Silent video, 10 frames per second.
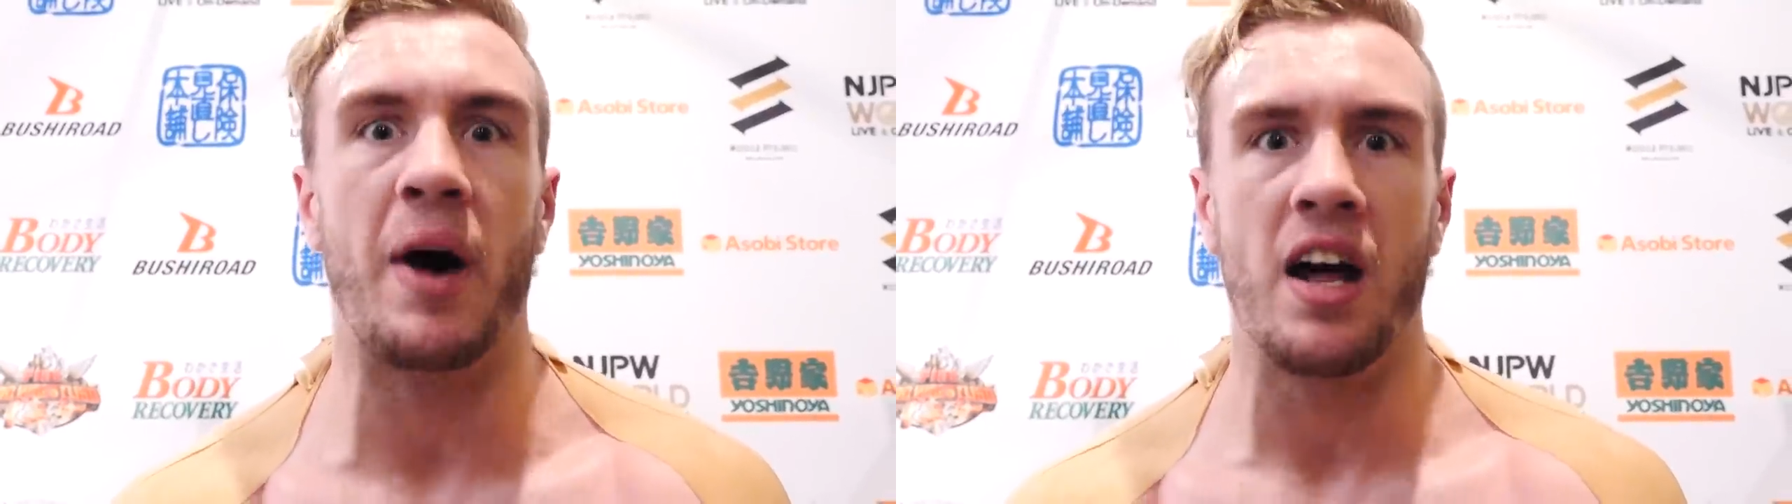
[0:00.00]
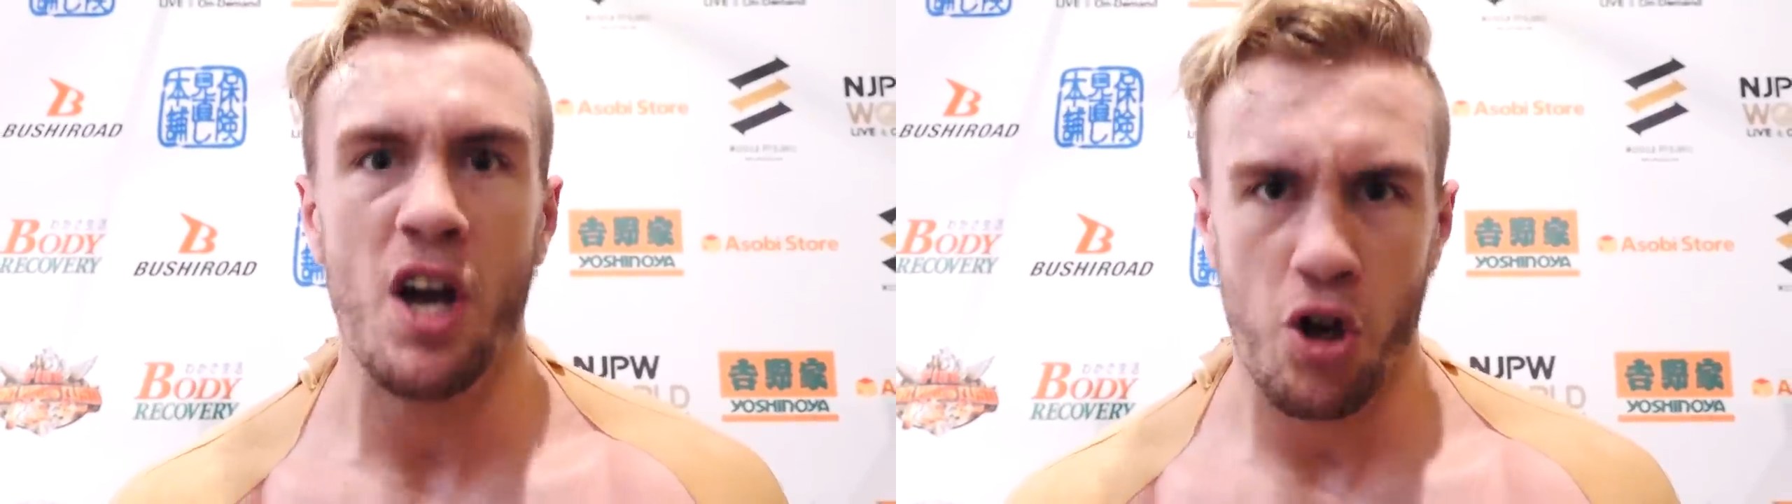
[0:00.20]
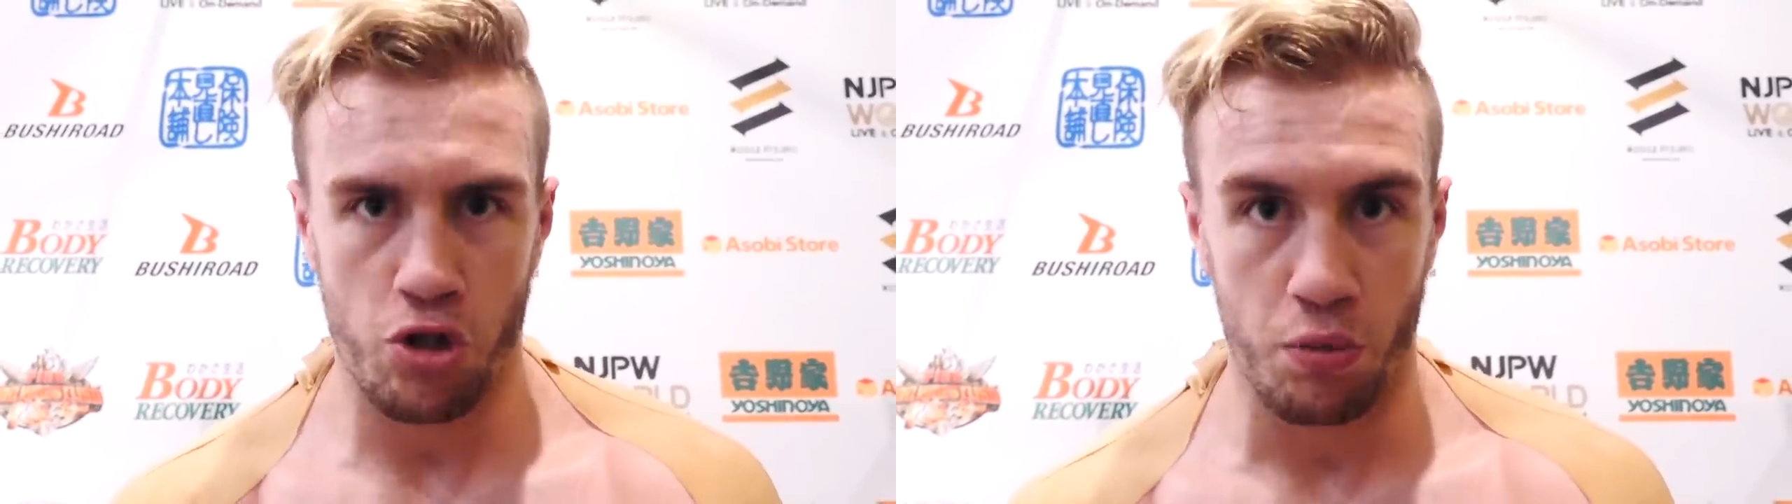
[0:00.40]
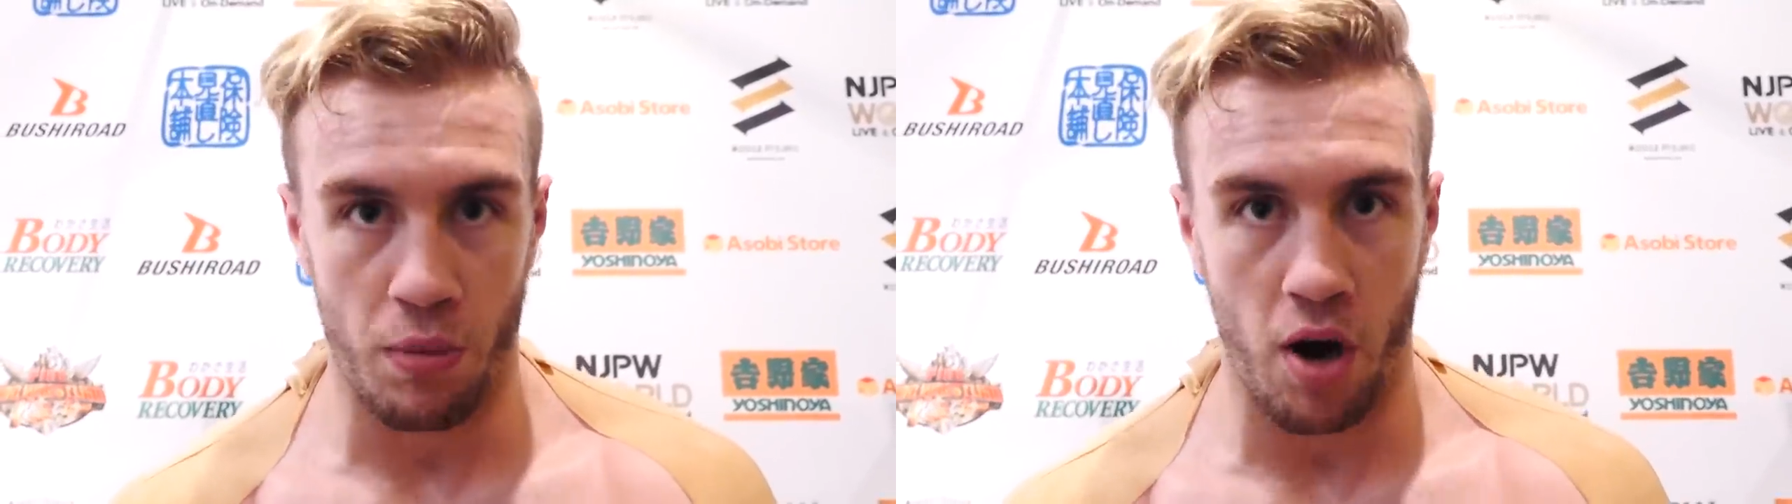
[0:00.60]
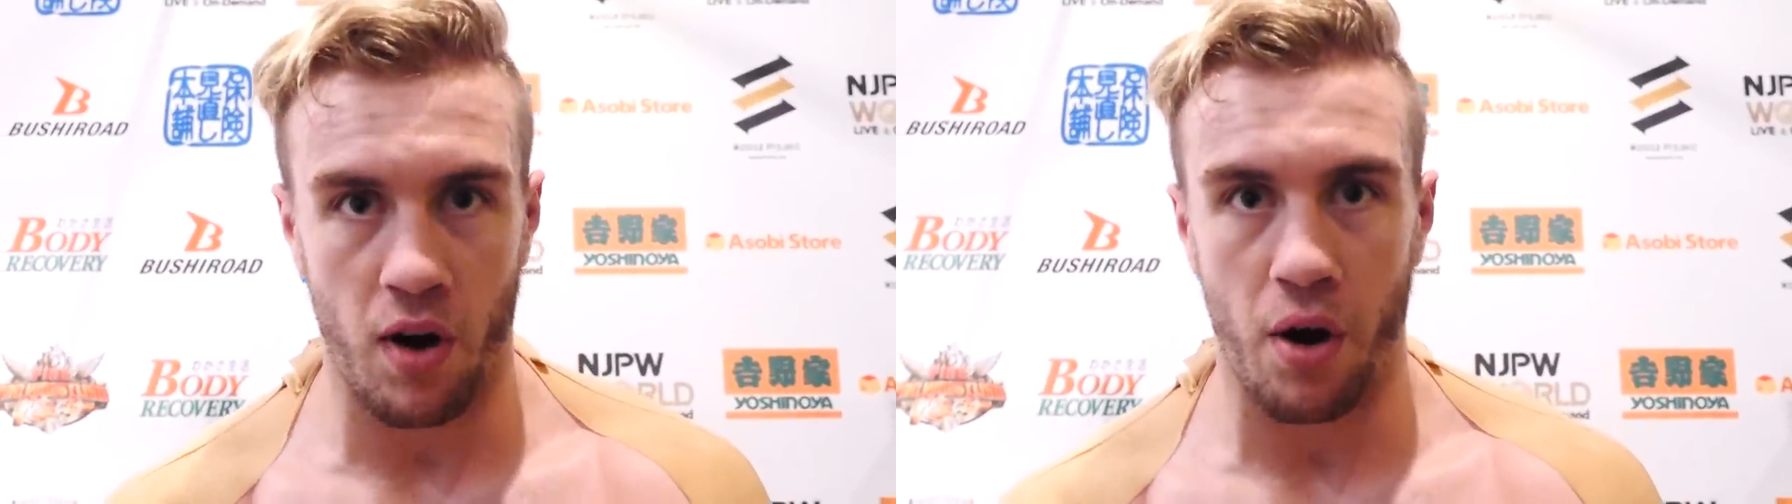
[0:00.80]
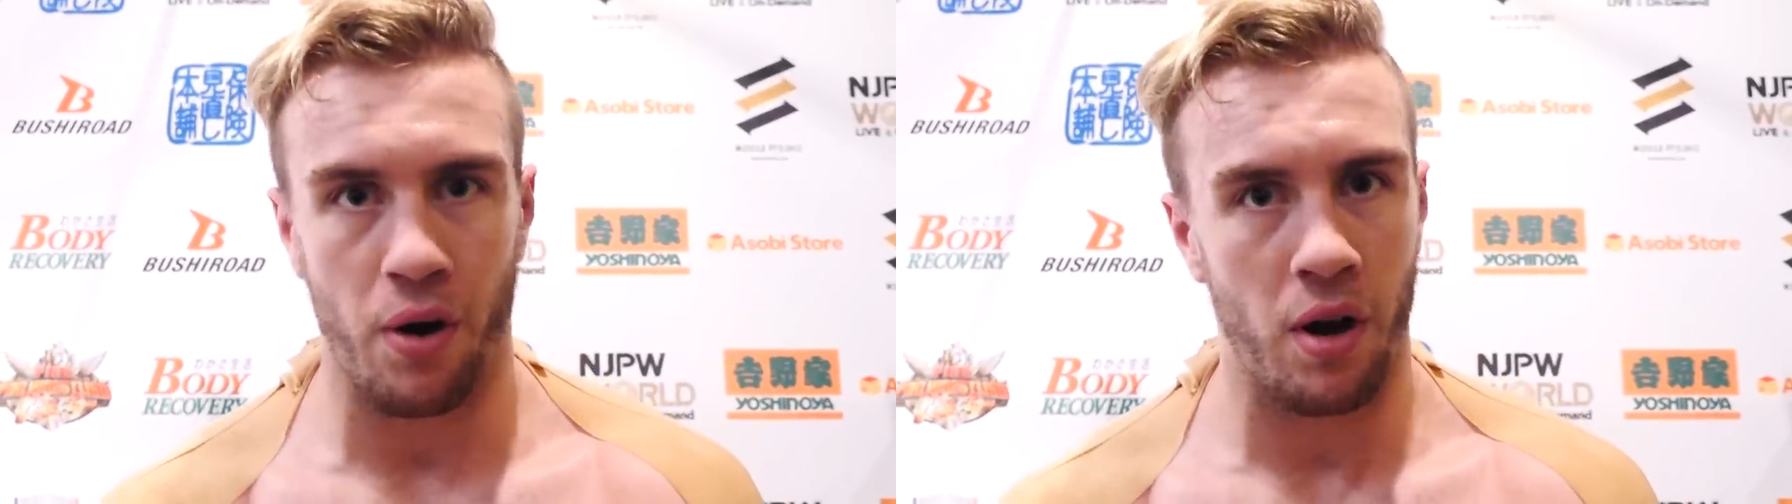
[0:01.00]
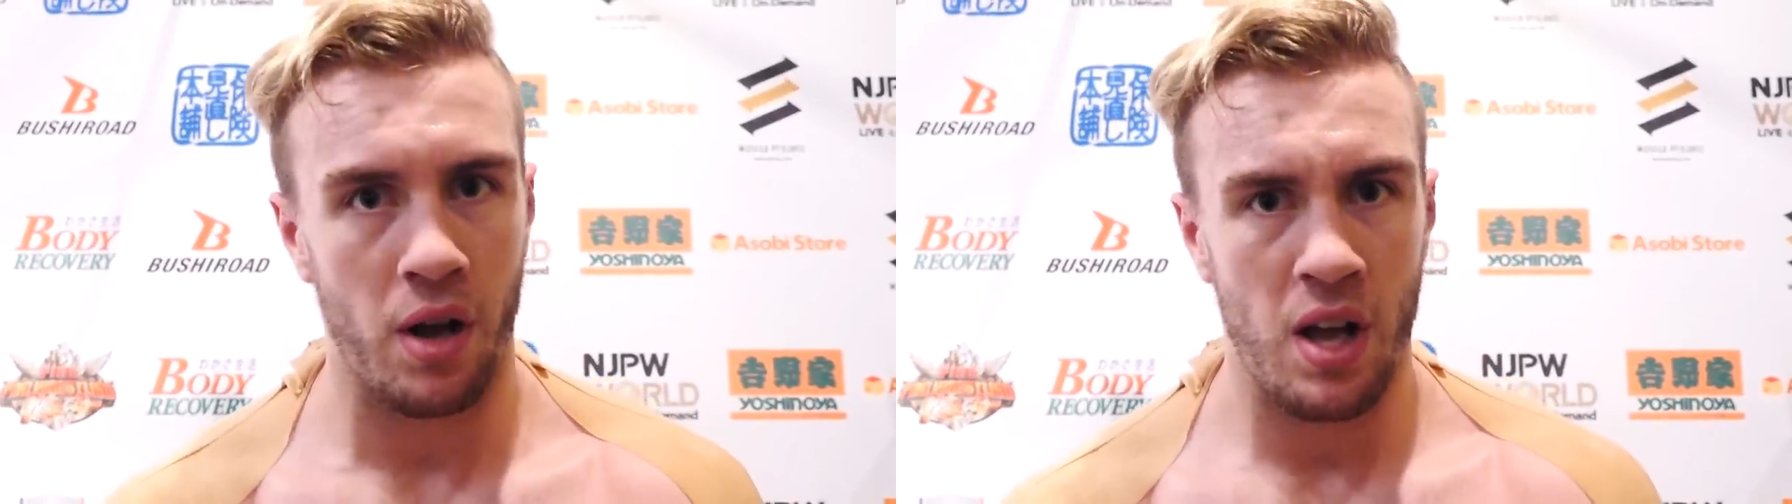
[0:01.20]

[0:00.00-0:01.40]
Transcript: But tomorrow,